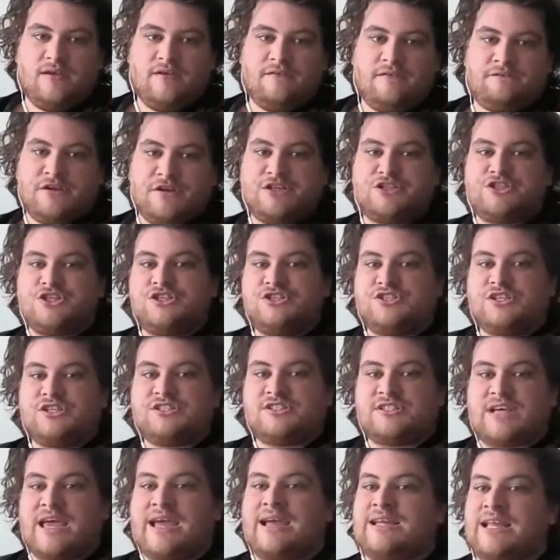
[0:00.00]
Fisher's
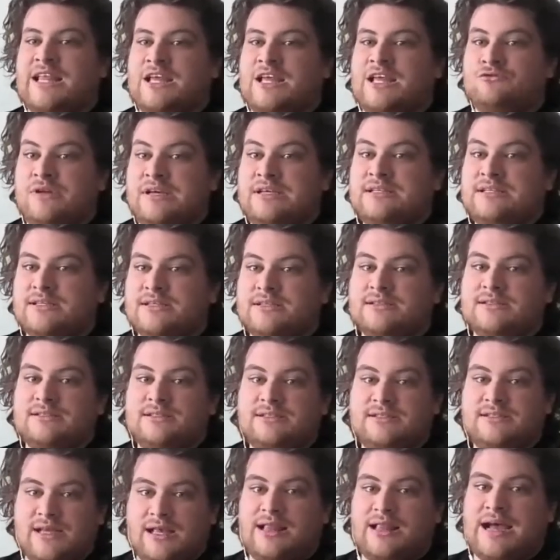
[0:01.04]
psychedelic reason
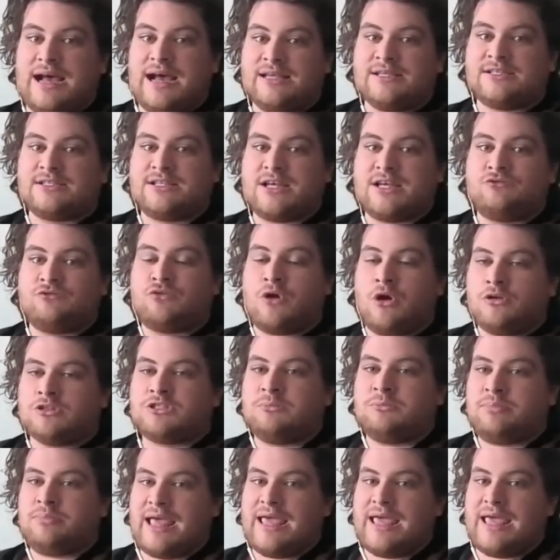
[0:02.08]
still has a role to
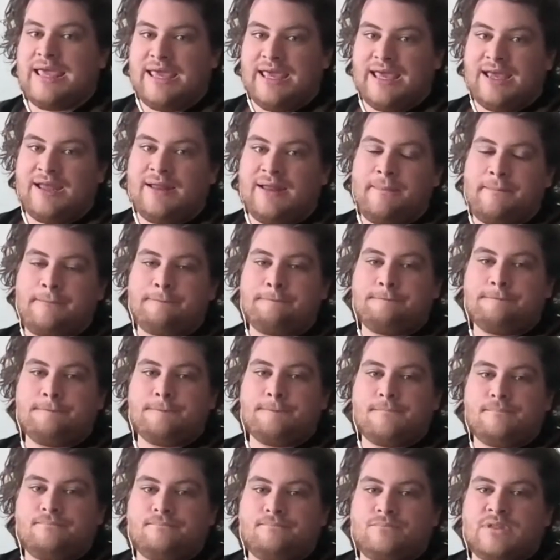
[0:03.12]
play here.
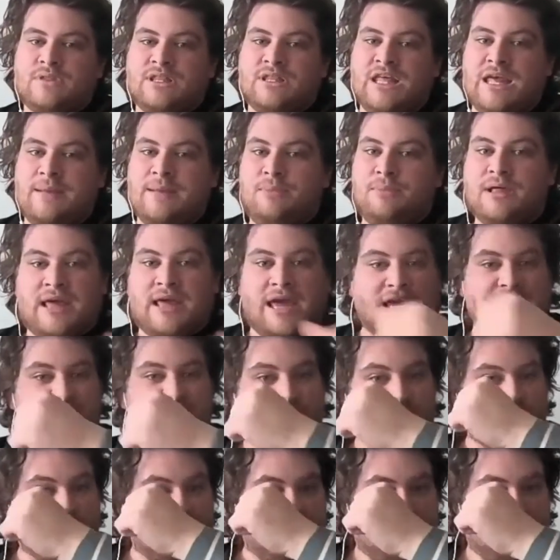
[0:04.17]
The
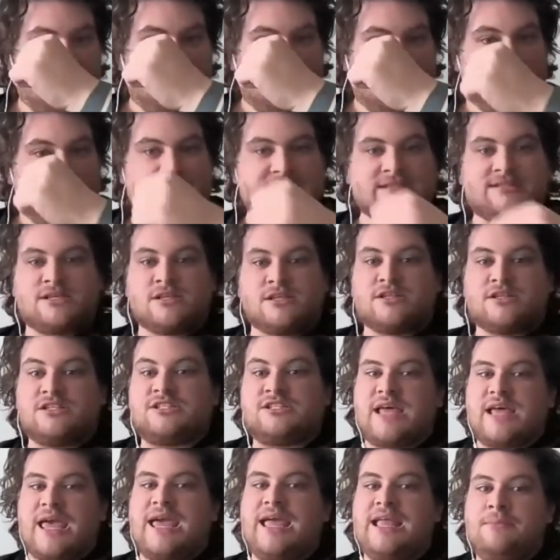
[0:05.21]
implication is that the
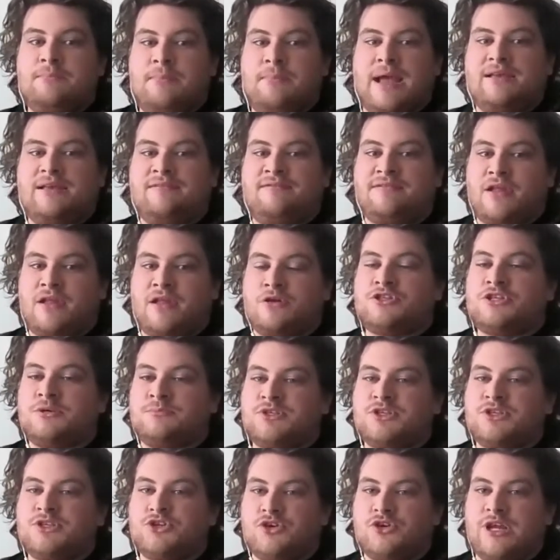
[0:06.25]
stay in bed, float
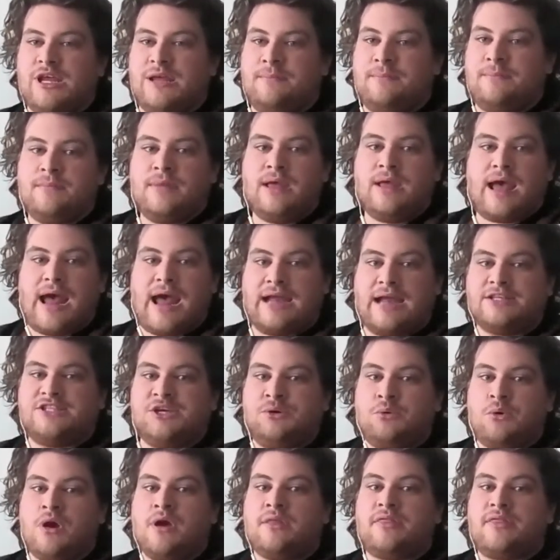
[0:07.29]
upstream, anti
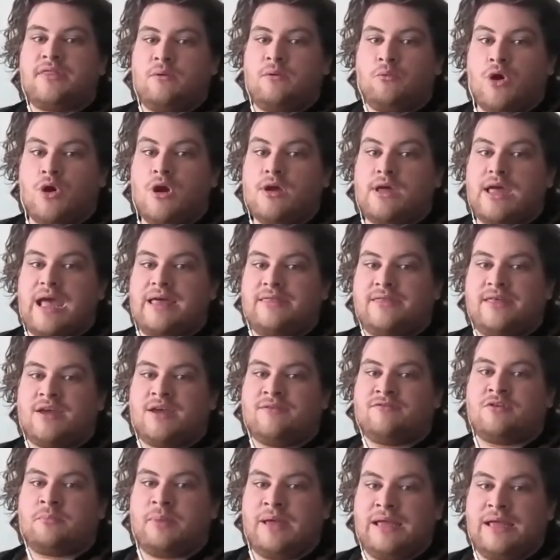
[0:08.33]
work ethic of
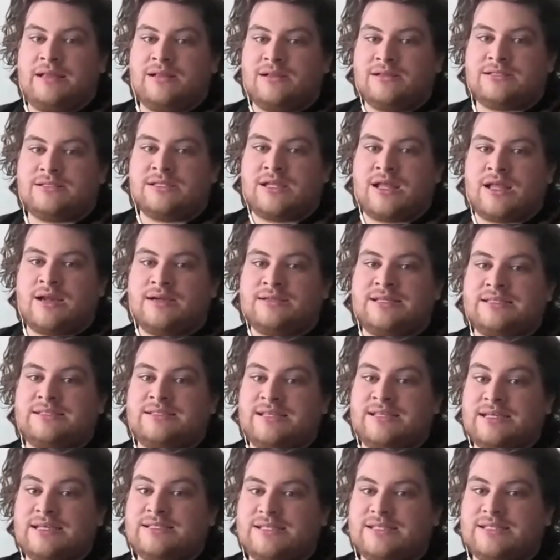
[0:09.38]
the Beatles in the
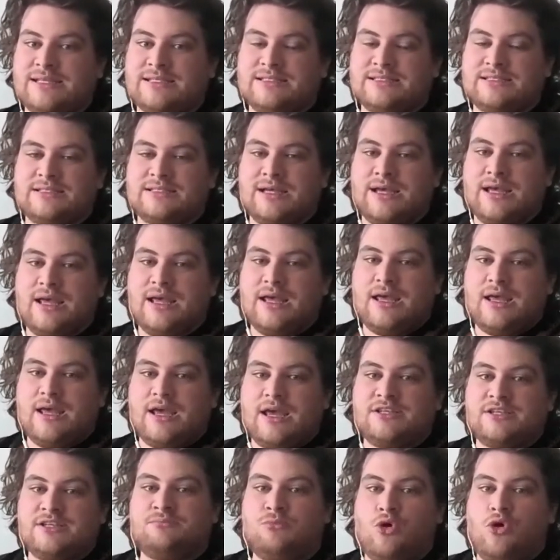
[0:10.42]
1960s
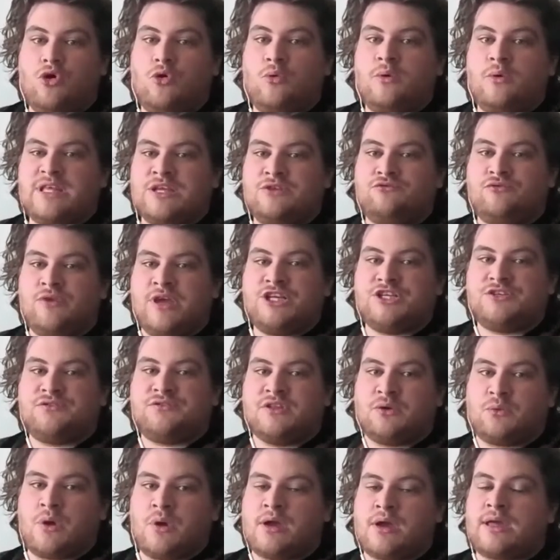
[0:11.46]
is more within reach for
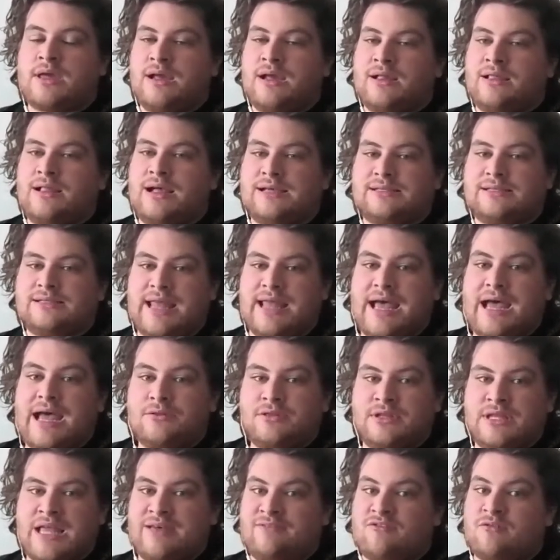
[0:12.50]
the working class now
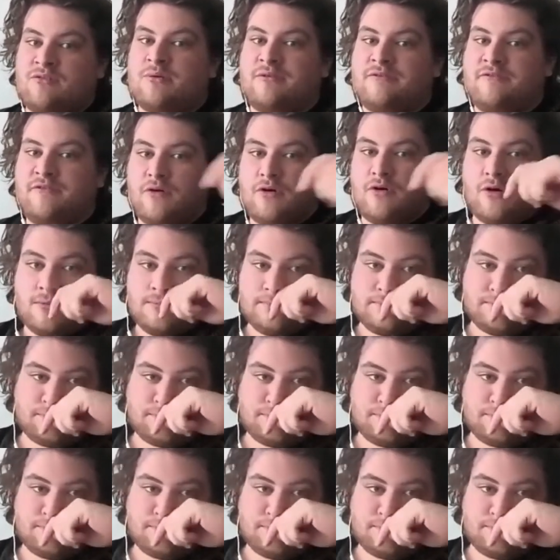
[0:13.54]
than ever before.